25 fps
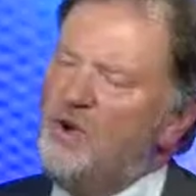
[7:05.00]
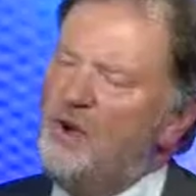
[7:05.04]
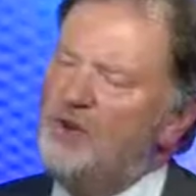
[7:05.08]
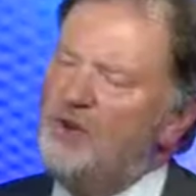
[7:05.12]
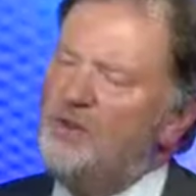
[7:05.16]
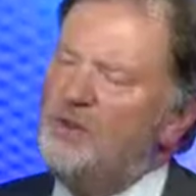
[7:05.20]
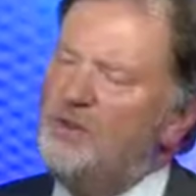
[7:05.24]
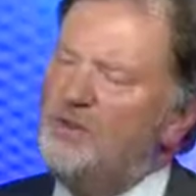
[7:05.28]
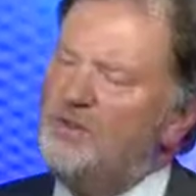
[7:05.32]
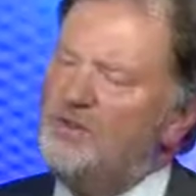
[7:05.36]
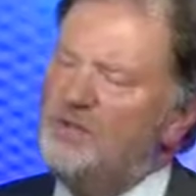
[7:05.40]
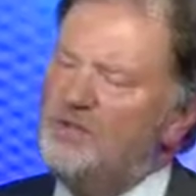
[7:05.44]

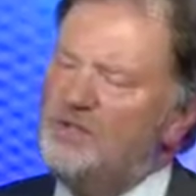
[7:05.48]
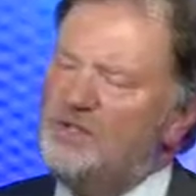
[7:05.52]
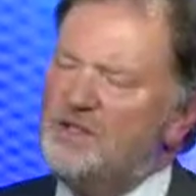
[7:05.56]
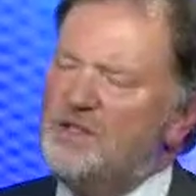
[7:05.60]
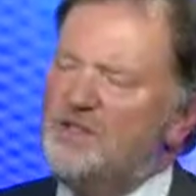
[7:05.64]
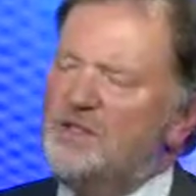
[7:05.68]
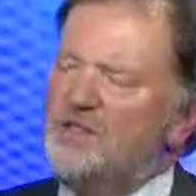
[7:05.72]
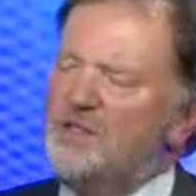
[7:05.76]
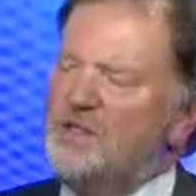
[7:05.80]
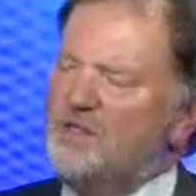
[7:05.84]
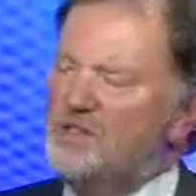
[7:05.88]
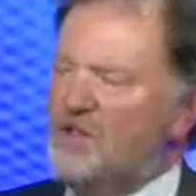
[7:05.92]
Not an
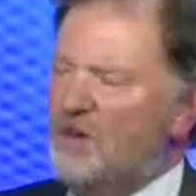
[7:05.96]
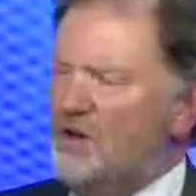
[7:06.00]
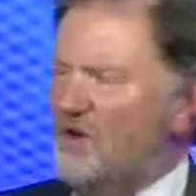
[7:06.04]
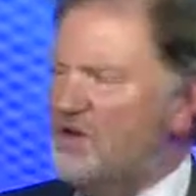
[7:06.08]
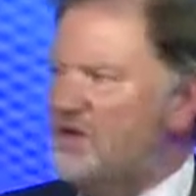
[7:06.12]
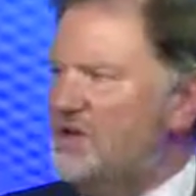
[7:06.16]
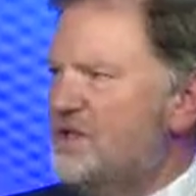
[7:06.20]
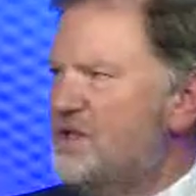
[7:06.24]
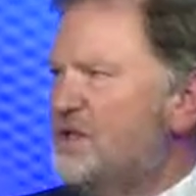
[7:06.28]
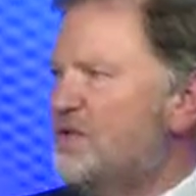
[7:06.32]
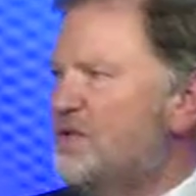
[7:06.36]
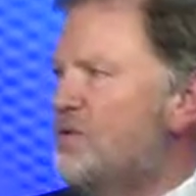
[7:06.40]
offence of
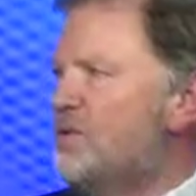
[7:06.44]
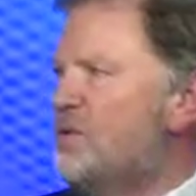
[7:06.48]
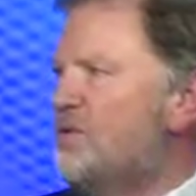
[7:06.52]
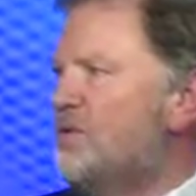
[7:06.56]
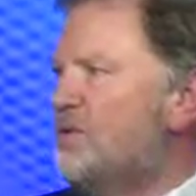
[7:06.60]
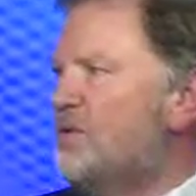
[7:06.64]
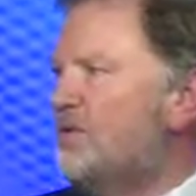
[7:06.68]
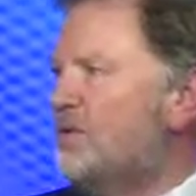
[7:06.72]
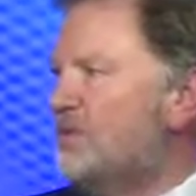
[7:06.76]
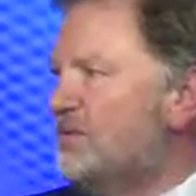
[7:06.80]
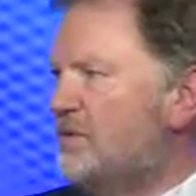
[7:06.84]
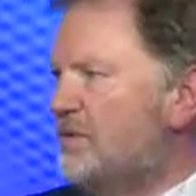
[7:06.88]
dishonesty
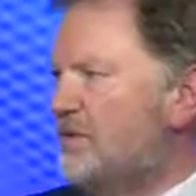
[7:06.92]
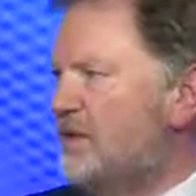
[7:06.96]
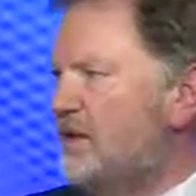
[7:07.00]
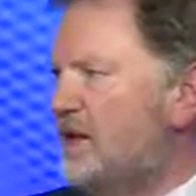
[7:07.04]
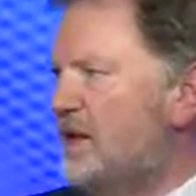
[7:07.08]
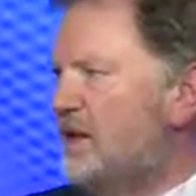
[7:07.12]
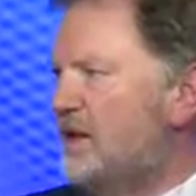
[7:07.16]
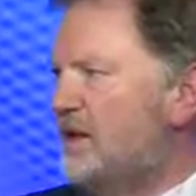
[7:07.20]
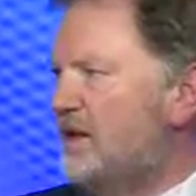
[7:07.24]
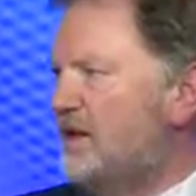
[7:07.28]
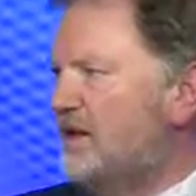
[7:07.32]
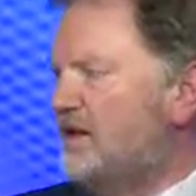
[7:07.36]
or
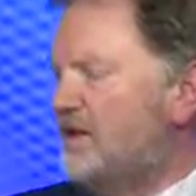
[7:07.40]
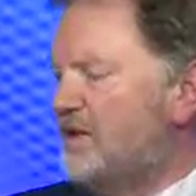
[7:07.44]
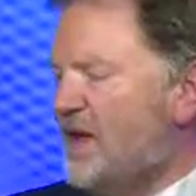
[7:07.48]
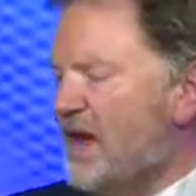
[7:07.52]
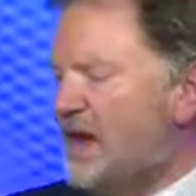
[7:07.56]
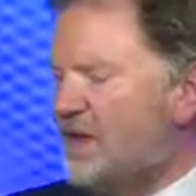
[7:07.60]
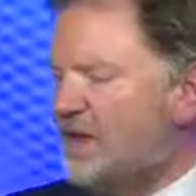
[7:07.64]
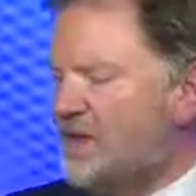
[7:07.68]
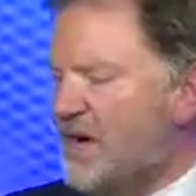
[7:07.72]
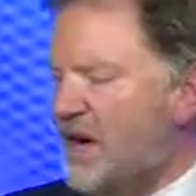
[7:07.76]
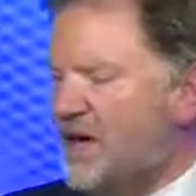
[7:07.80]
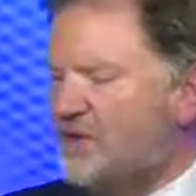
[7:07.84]
anything of
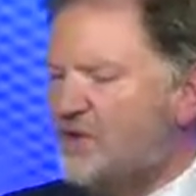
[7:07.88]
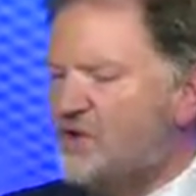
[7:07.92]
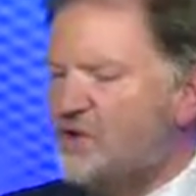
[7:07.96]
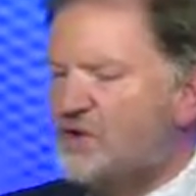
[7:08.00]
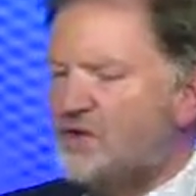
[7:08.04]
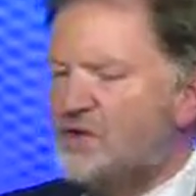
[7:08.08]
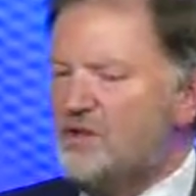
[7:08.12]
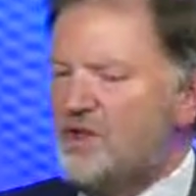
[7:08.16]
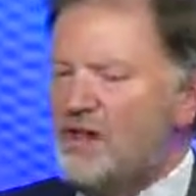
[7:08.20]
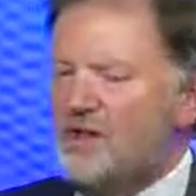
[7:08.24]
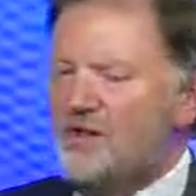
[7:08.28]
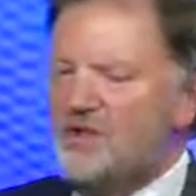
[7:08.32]
that
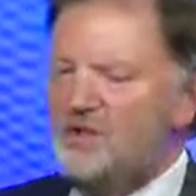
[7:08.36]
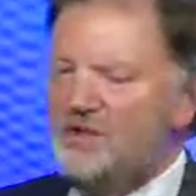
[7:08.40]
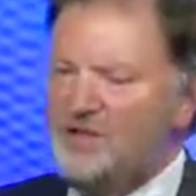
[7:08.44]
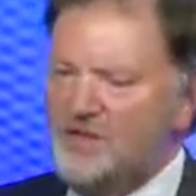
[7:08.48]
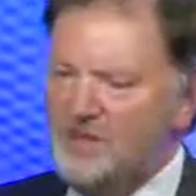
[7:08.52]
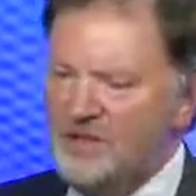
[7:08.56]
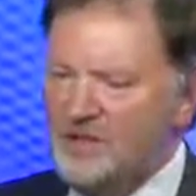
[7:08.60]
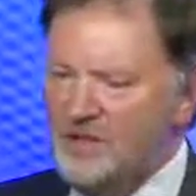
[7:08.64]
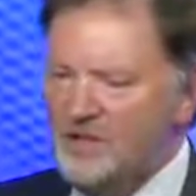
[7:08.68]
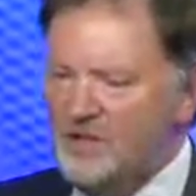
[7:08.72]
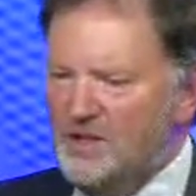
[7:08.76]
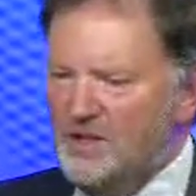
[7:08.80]
nature. So it's.
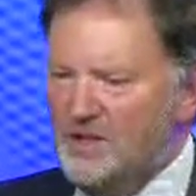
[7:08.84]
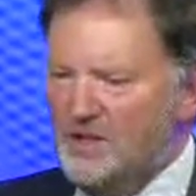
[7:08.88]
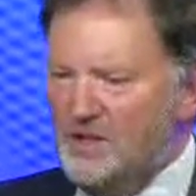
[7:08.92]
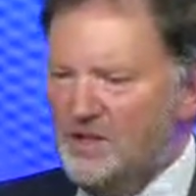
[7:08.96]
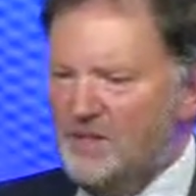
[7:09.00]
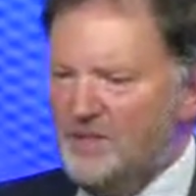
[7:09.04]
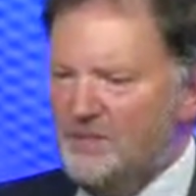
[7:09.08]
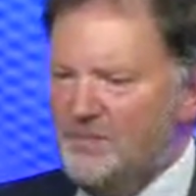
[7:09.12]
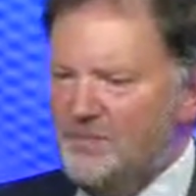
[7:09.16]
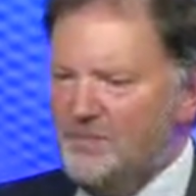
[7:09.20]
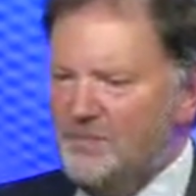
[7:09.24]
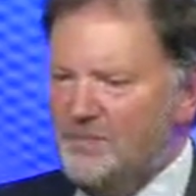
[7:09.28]

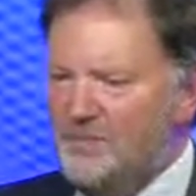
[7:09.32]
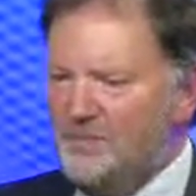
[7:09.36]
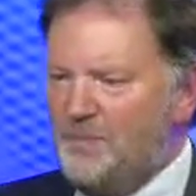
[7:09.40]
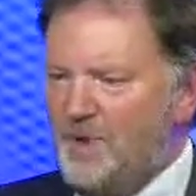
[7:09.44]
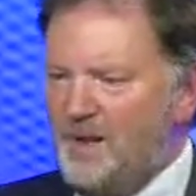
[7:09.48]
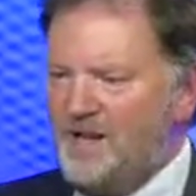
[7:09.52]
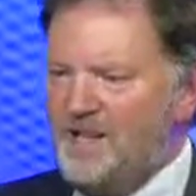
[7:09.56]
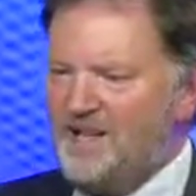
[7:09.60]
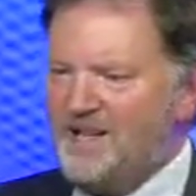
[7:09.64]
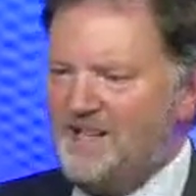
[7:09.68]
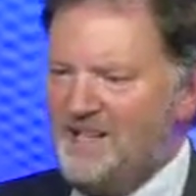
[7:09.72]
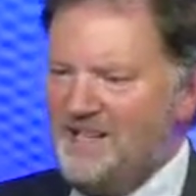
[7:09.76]

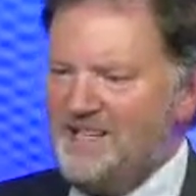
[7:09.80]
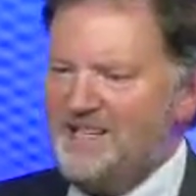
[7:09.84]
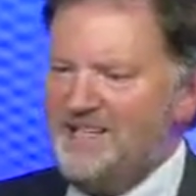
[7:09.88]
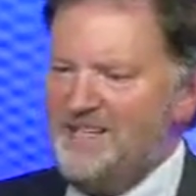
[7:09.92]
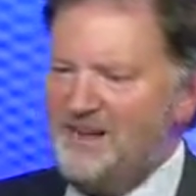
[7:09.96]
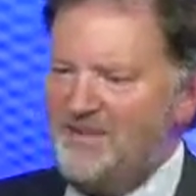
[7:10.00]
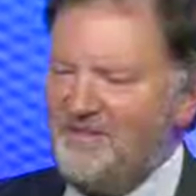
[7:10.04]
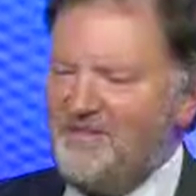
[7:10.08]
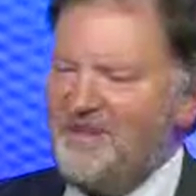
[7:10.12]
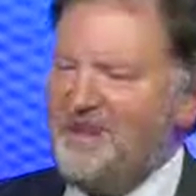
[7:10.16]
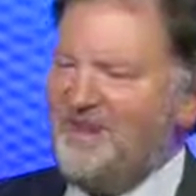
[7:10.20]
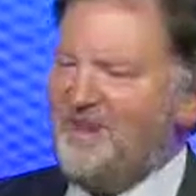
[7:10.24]
But it
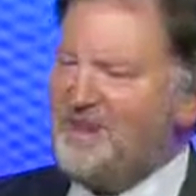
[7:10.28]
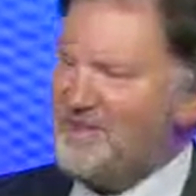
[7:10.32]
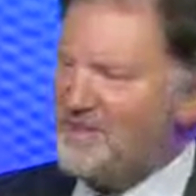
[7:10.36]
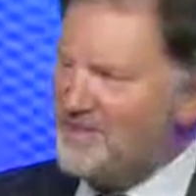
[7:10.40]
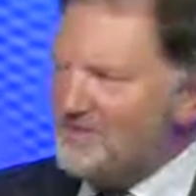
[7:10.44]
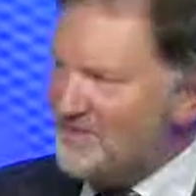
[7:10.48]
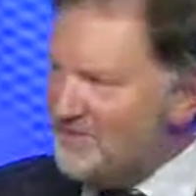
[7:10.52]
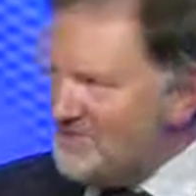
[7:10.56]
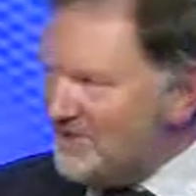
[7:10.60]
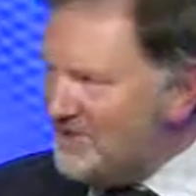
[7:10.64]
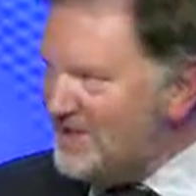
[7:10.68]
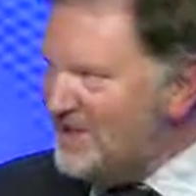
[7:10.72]

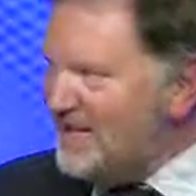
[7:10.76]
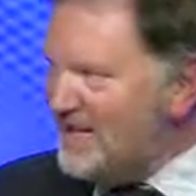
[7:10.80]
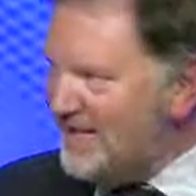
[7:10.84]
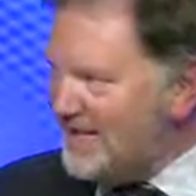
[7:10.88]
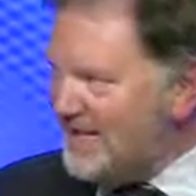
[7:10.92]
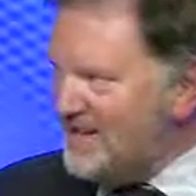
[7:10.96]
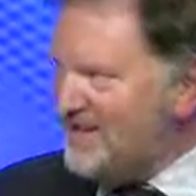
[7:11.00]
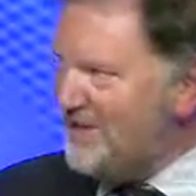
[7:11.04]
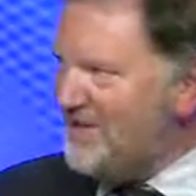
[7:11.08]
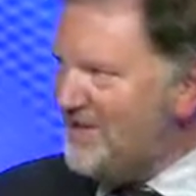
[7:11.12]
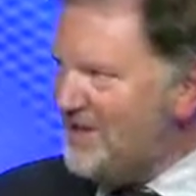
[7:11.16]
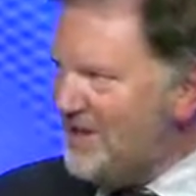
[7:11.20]

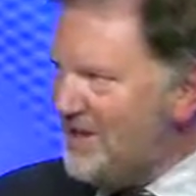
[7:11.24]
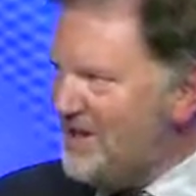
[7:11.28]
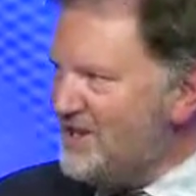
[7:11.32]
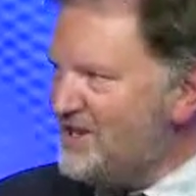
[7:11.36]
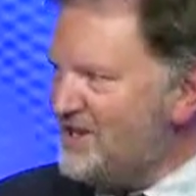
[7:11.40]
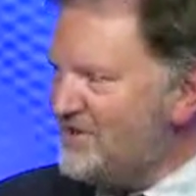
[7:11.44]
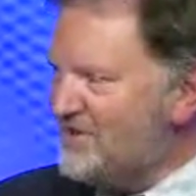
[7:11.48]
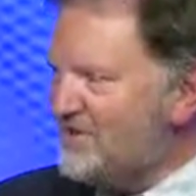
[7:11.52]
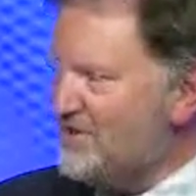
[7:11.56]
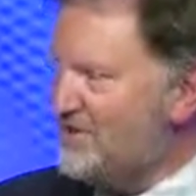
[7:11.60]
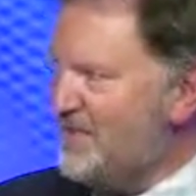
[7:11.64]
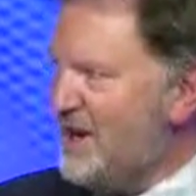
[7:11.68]

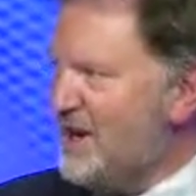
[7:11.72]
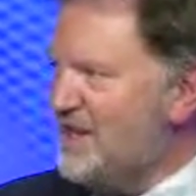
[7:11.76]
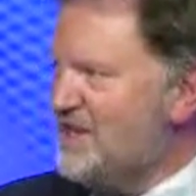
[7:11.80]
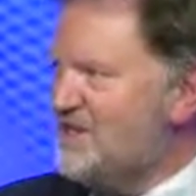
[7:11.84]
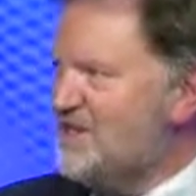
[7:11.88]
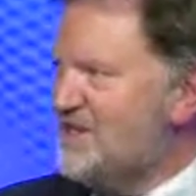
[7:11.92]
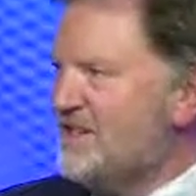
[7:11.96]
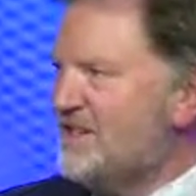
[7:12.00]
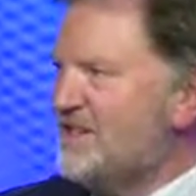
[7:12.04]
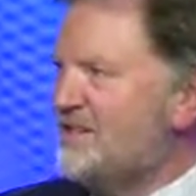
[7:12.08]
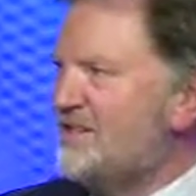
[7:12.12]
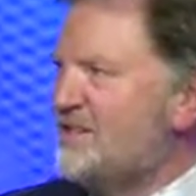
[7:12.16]
nevertheless
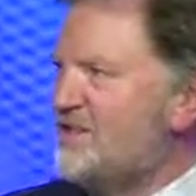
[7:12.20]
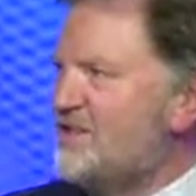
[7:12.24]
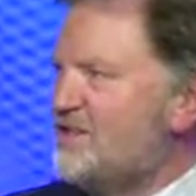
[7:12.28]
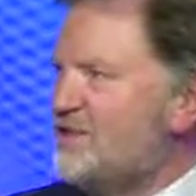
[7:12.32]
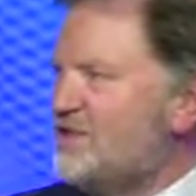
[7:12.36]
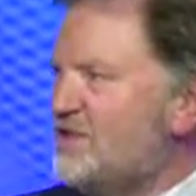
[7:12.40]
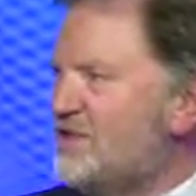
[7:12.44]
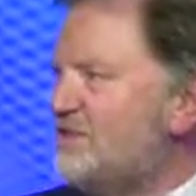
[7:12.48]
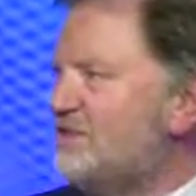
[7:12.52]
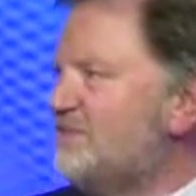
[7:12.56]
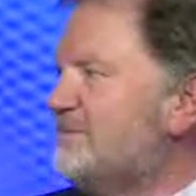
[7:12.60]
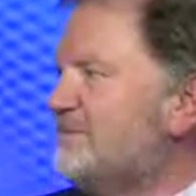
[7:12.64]
remains a
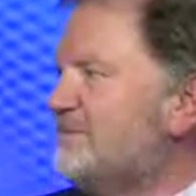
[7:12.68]
conviction.